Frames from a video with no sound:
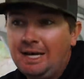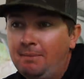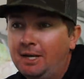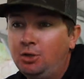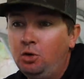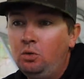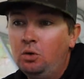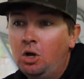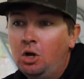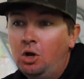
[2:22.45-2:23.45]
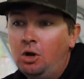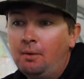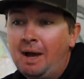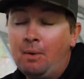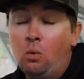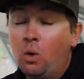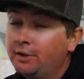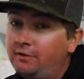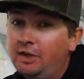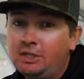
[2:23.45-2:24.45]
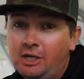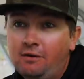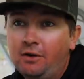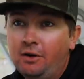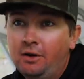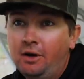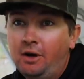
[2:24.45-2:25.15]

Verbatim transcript: Had my two, had my worst finish ever,